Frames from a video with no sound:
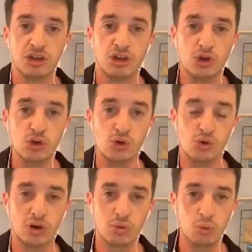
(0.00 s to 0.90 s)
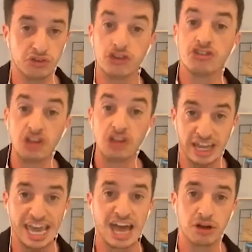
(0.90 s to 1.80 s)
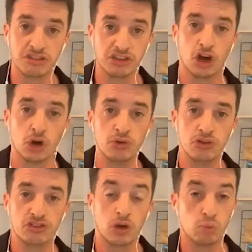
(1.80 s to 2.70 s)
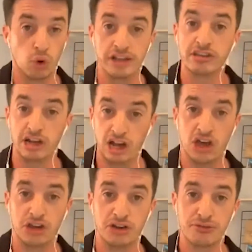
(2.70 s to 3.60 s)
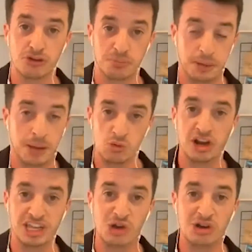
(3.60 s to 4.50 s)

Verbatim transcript: who was just starting out as a coach and wanted to learn from Pep Guardiola.